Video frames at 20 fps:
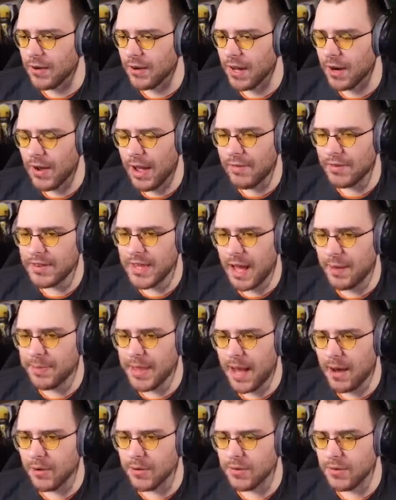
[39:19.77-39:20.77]
I don't have it tapped
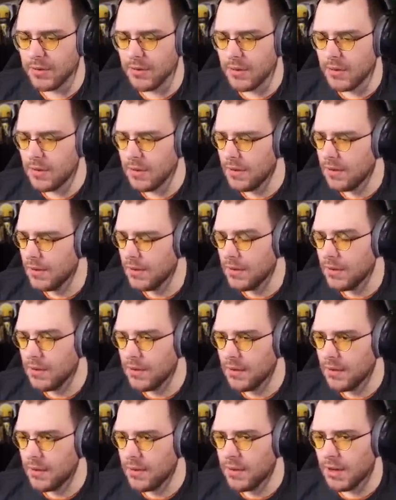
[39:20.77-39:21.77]
out.
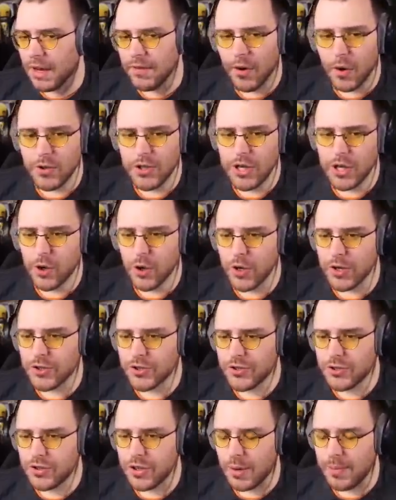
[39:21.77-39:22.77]
I have OG
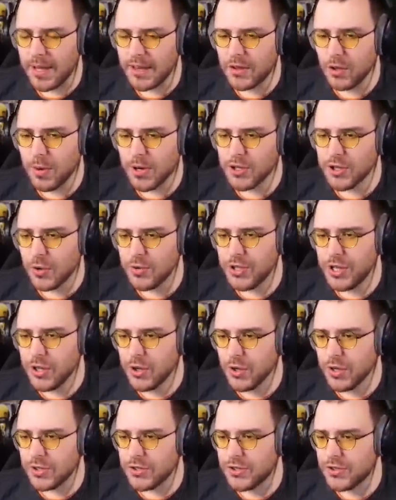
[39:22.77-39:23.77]
Kush. I mean, too much OG
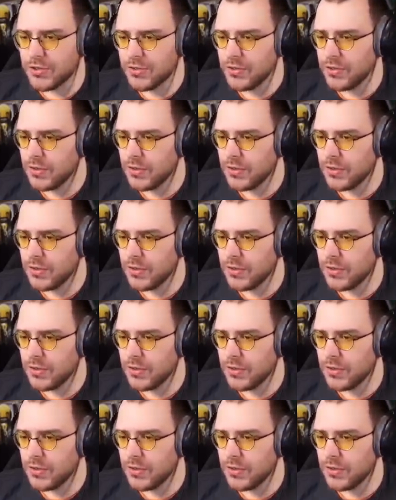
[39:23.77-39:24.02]
Kush.